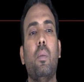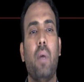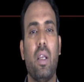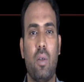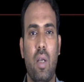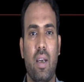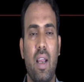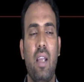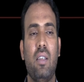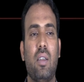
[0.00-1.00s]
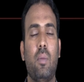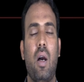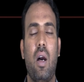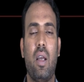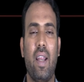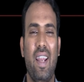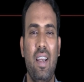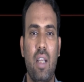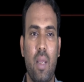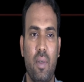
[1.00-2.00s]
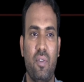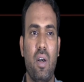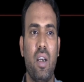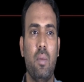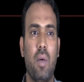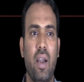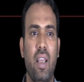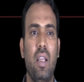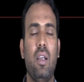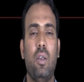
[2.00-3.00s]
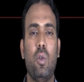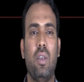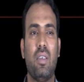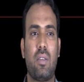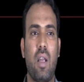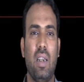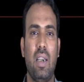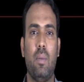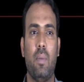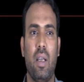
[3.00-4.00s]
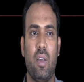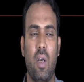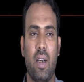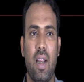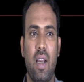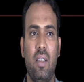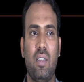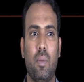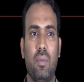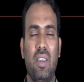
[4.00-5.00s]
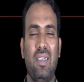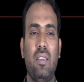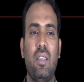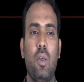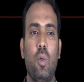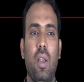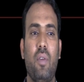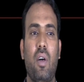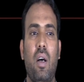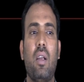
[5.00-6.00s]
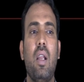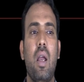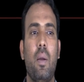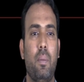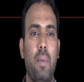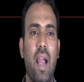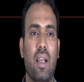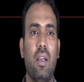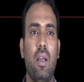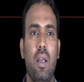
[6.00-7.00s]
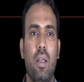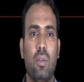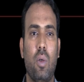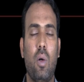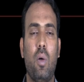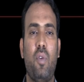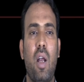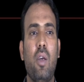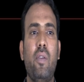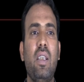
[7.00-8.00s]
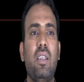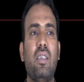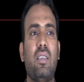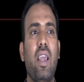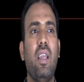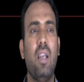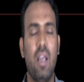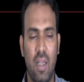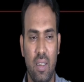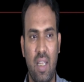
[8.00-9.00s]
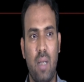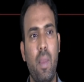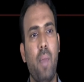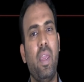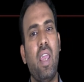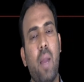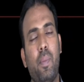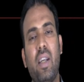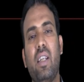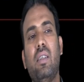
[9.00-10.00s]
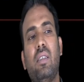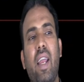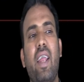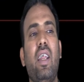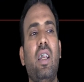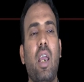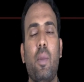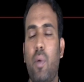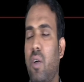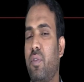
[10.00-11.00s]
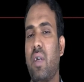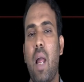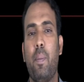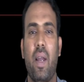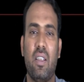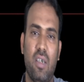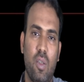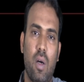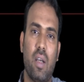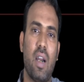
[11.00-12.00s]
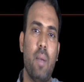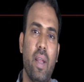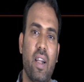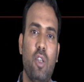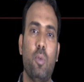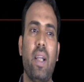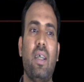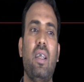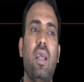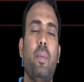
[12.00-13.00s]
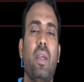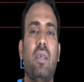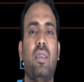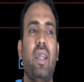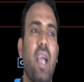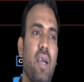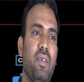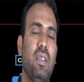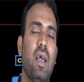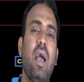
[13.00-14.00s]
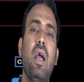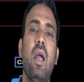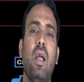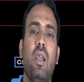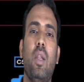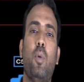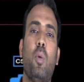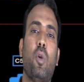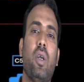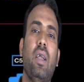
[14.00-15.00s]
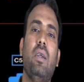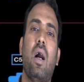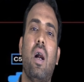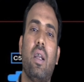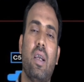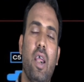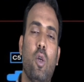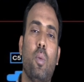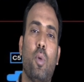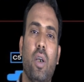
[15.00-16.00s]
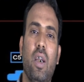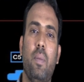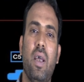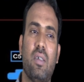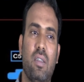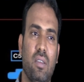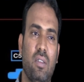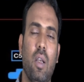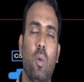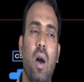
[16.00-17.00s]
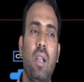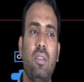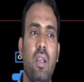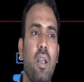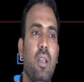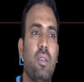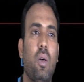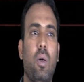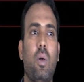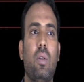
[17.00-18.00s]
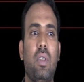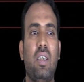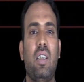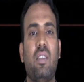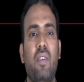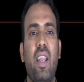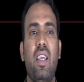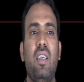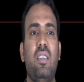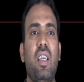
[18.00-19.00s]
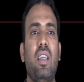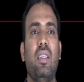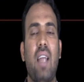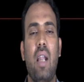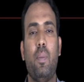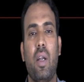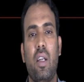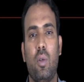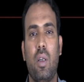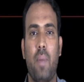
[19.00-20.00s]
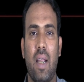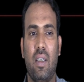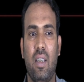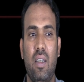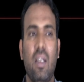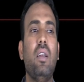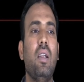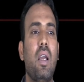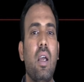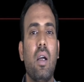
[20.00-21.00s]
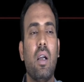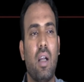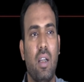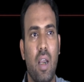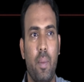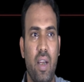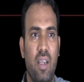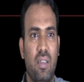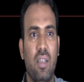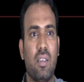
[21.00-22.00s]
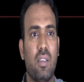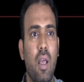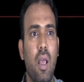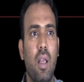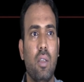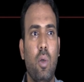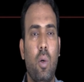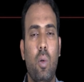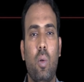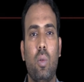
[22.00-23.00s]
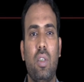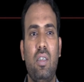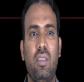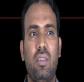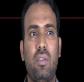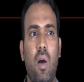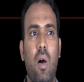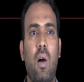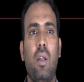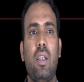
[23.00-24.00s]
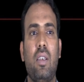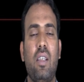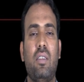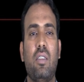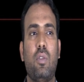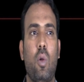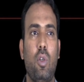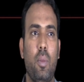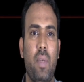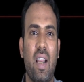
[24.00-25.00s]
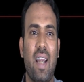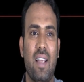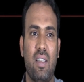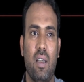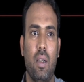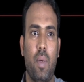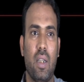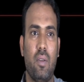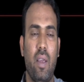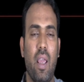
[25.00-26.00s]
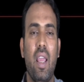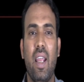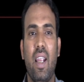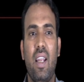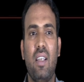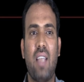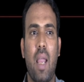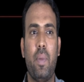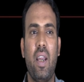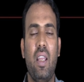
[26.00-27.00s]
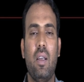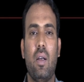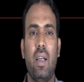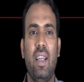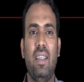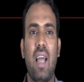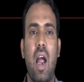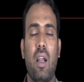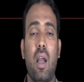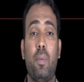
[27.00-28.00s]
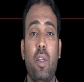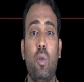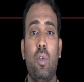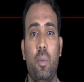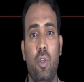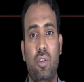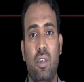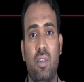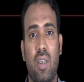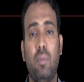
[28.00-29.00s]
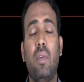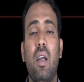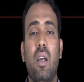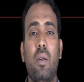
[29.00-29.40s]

microorganism or any type of foreign body to destroy that microorganism. This is the duty for MAC. So following this thing, that may be happen in any type of gram-positive or gram-negative bacteria, because it is having the lipoprotein or glycoprotein based cell walls. So this is very easy in that particular bacterial contaminations. So this is all the things is known to be a classical pathway. It is happening in the adaptive immune system.